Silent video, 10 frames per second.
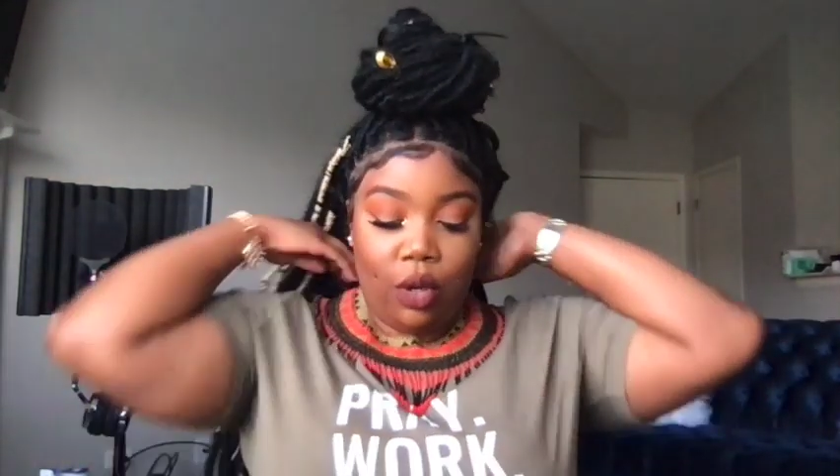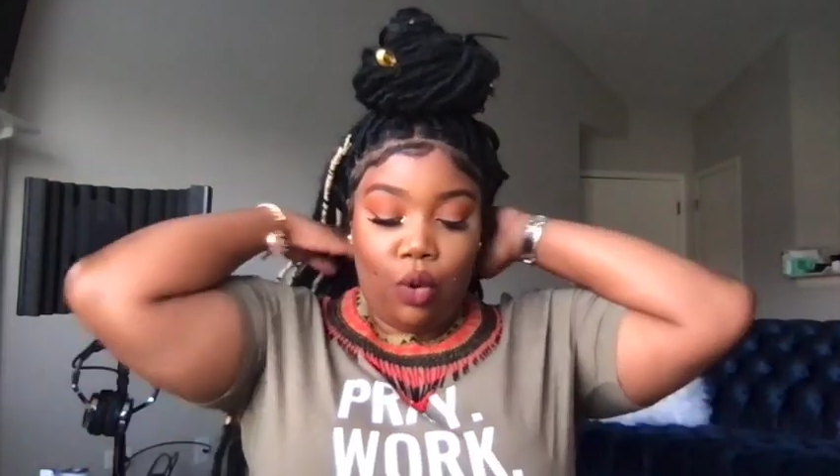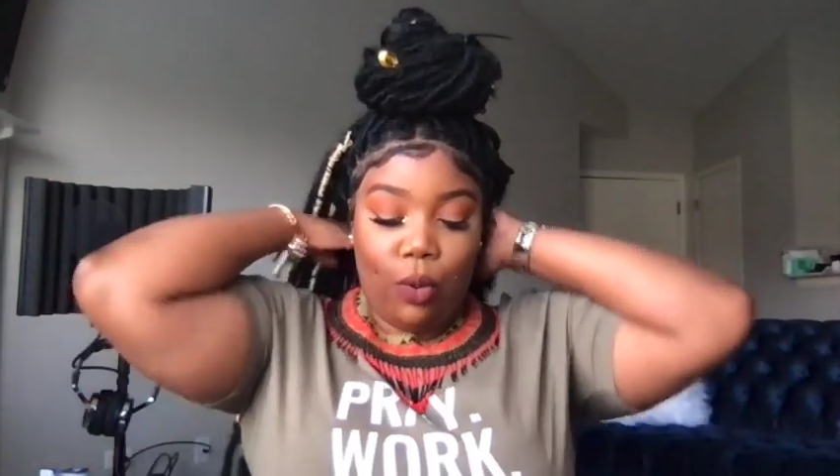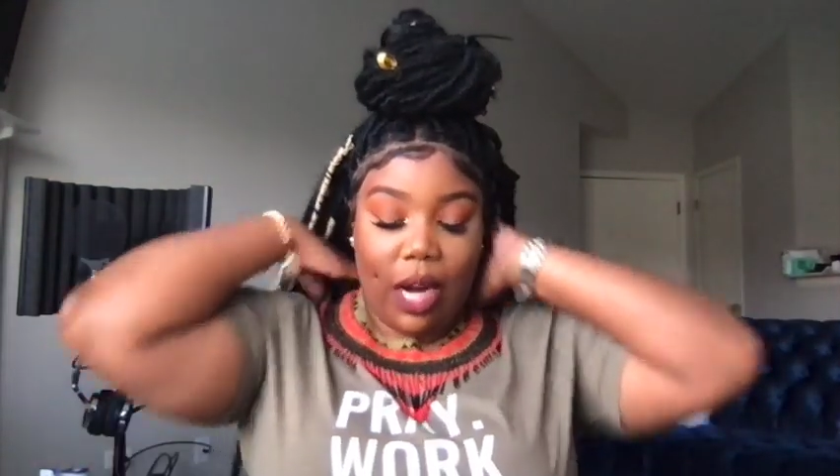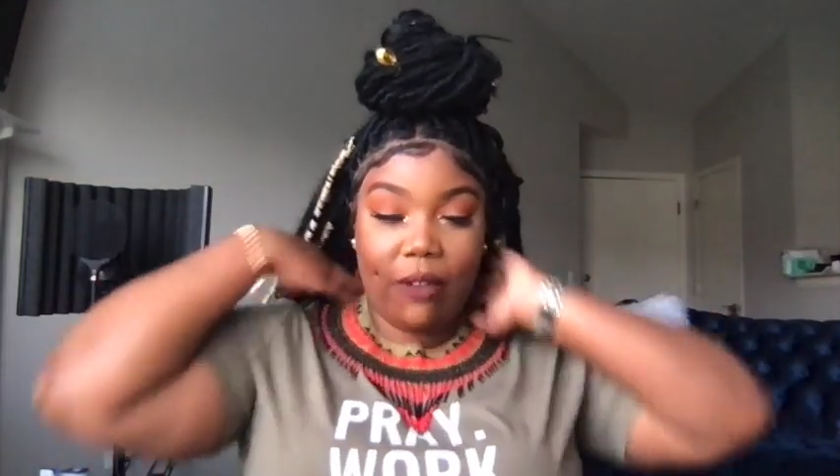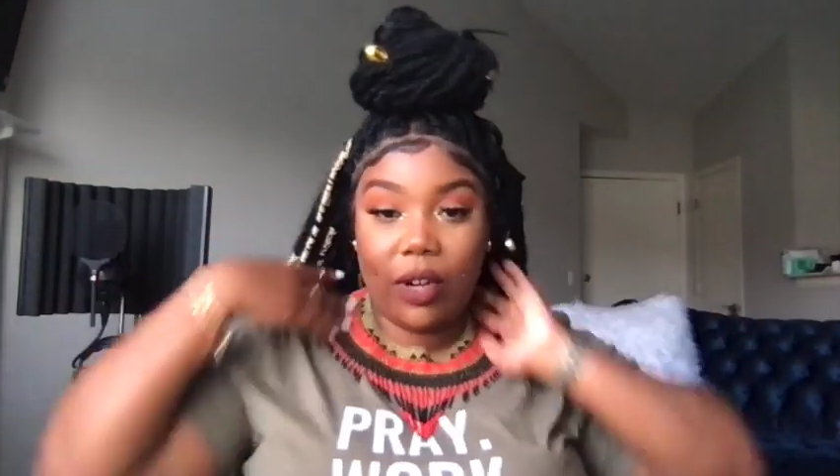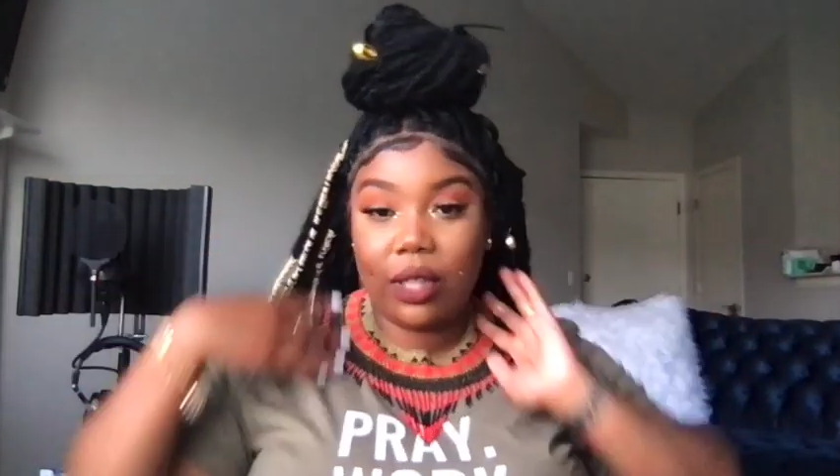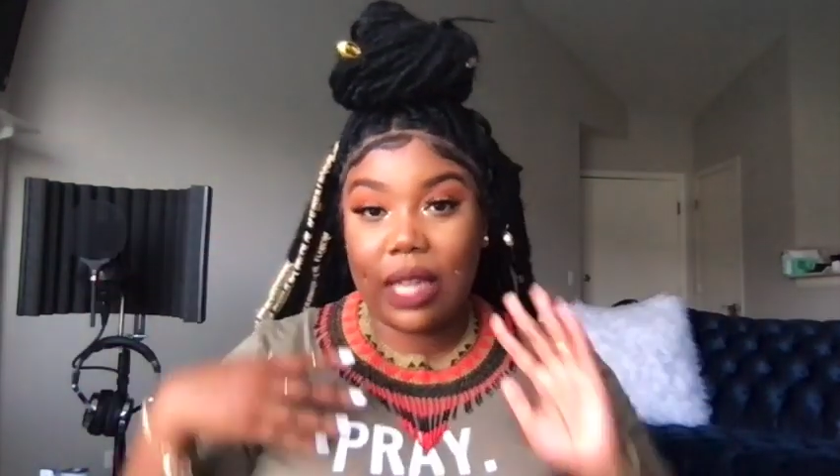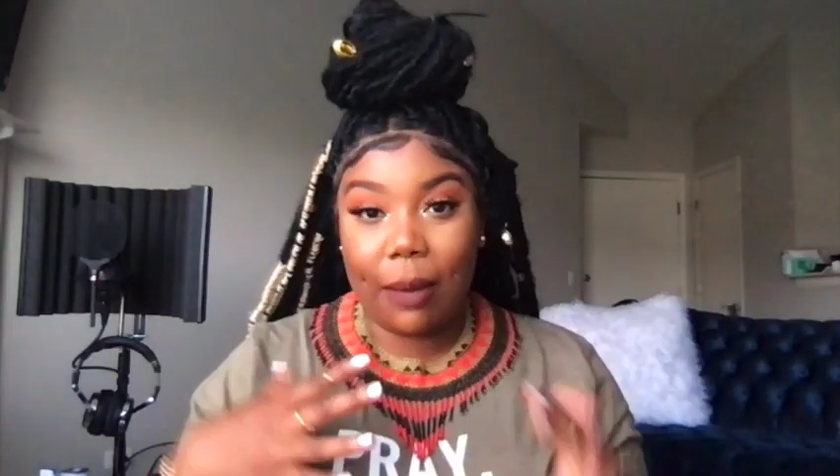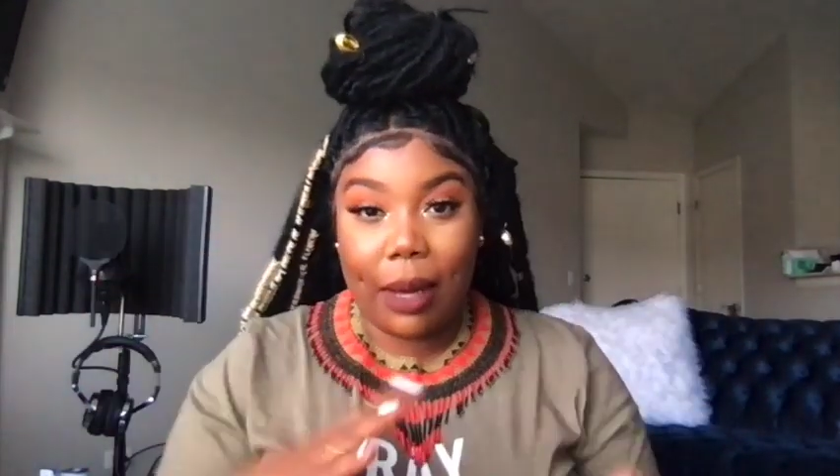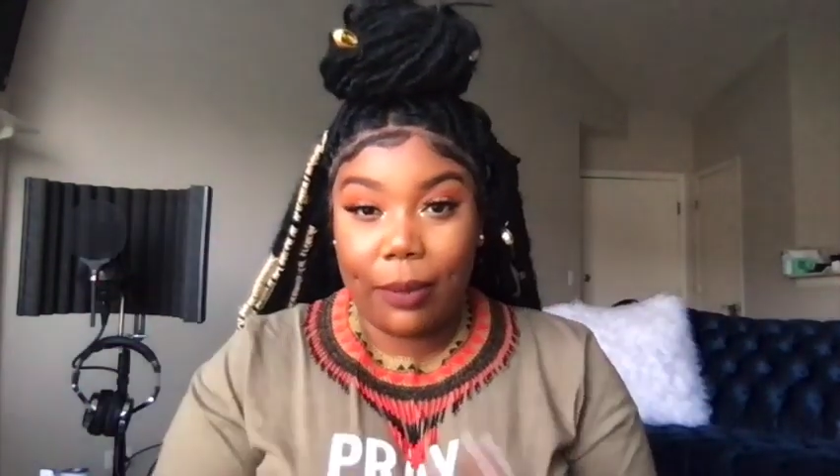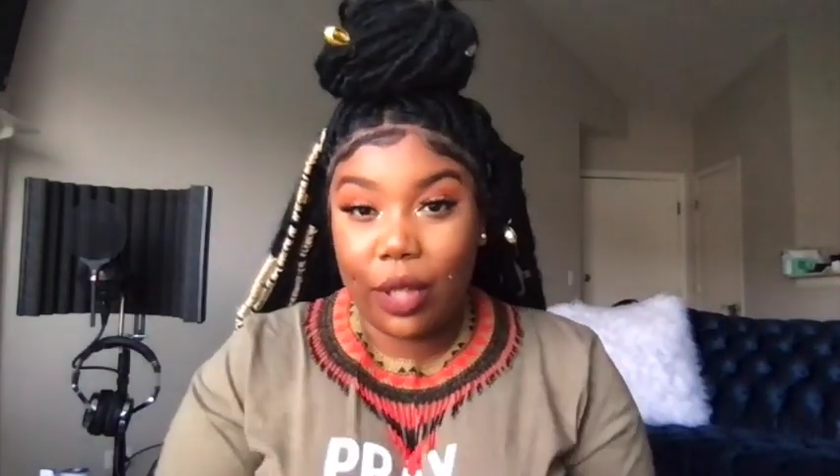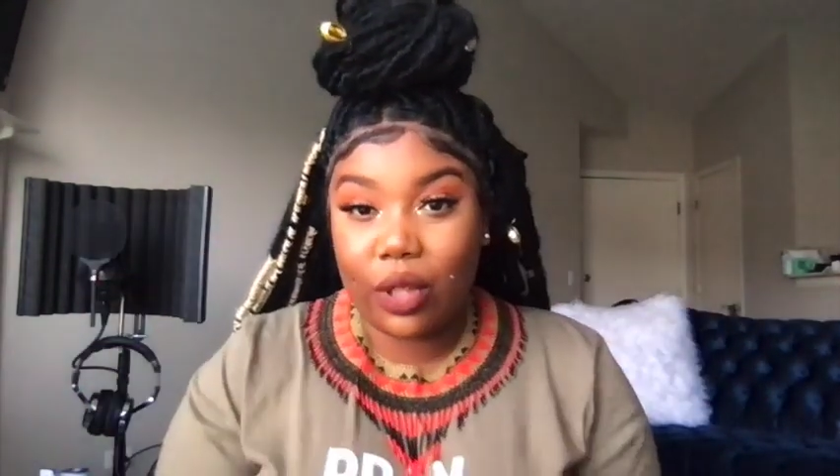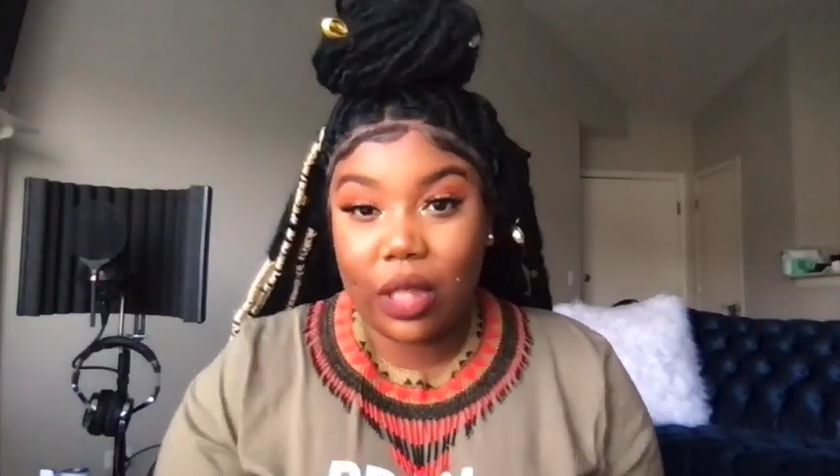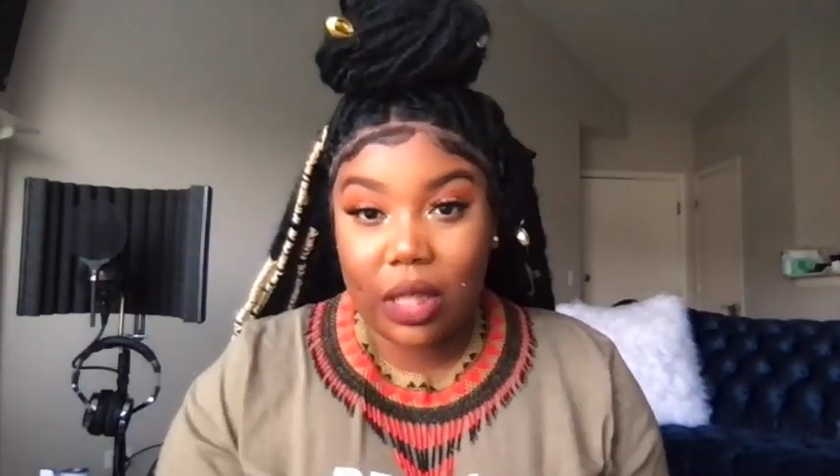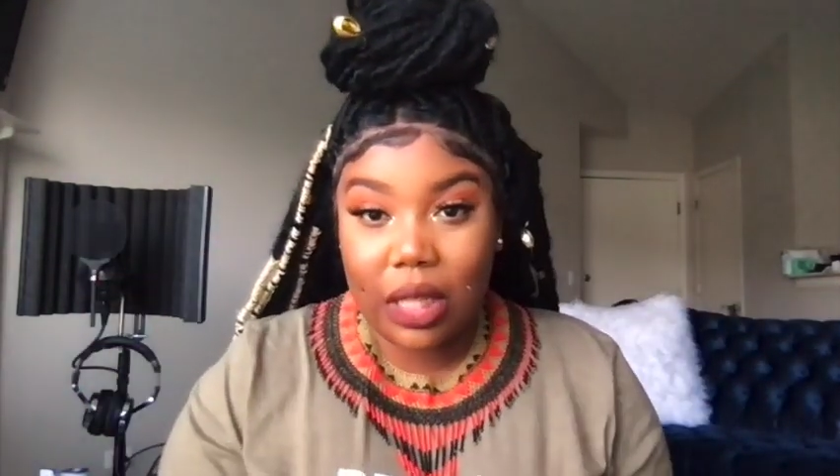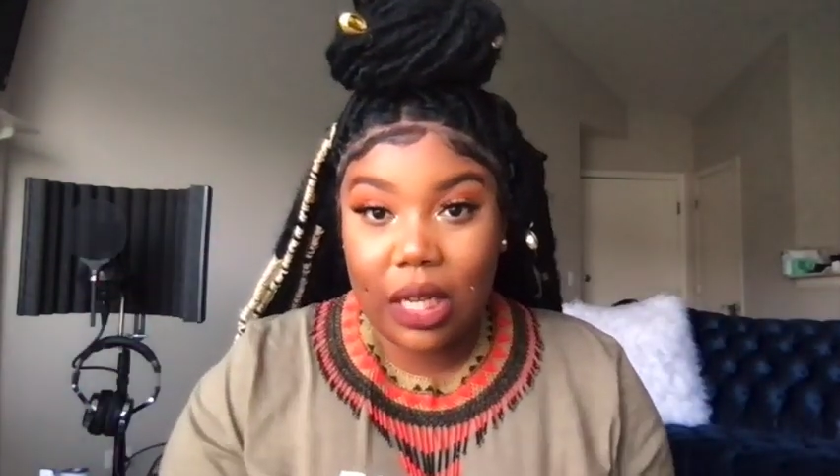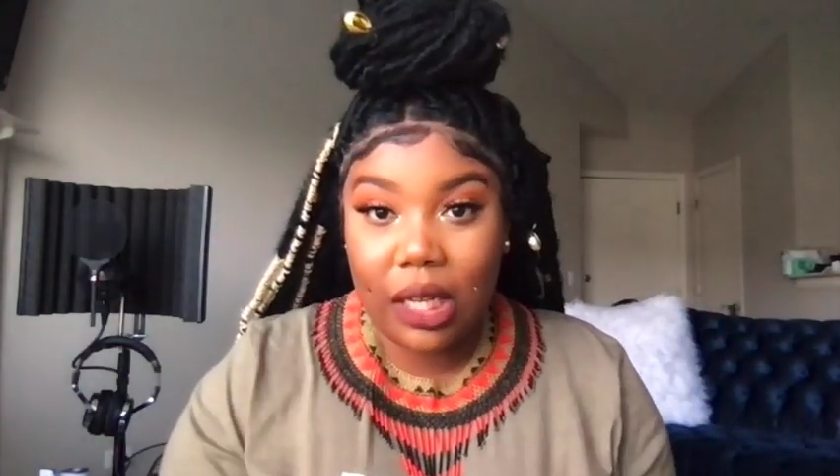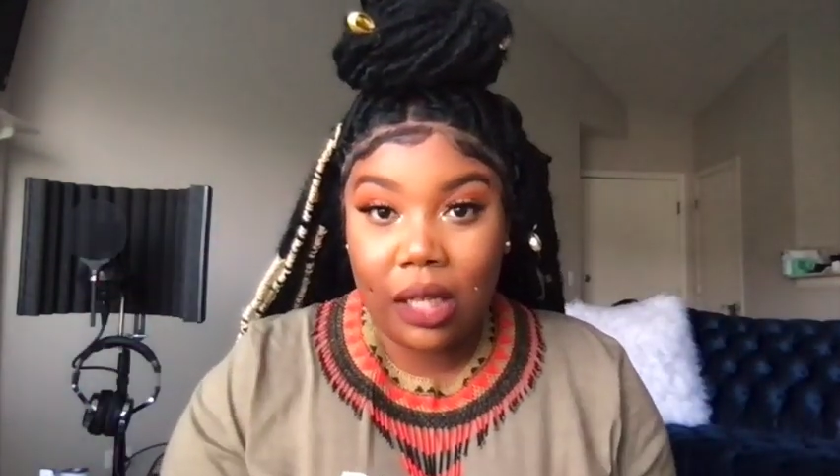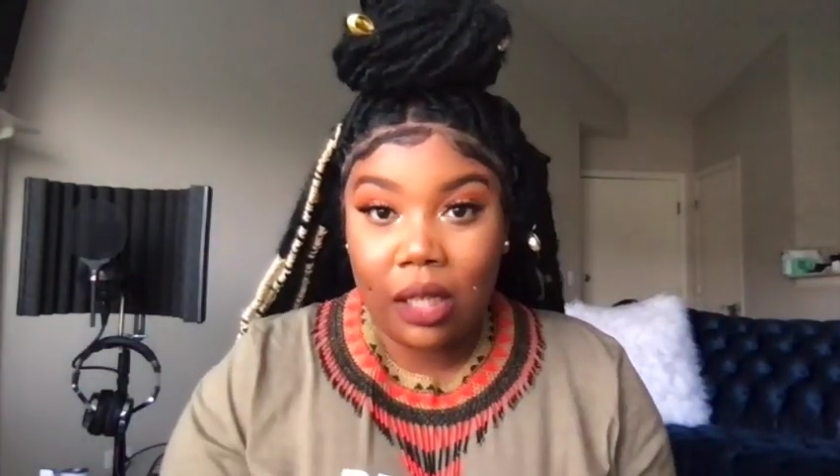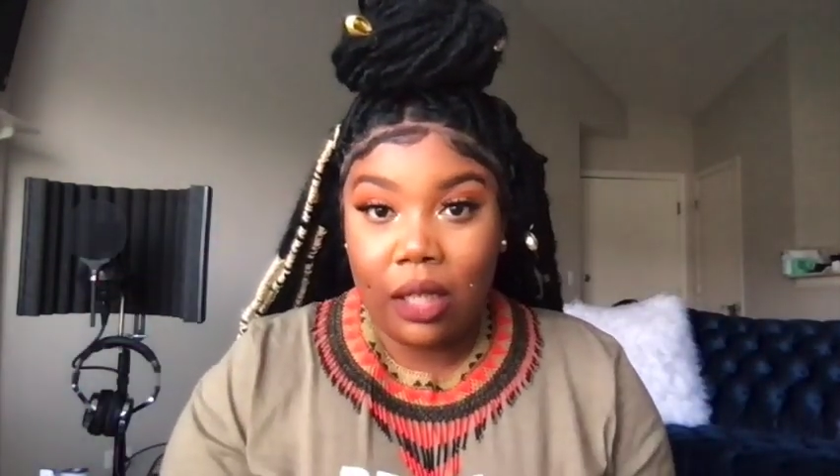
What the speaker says: when I first got my piercings done,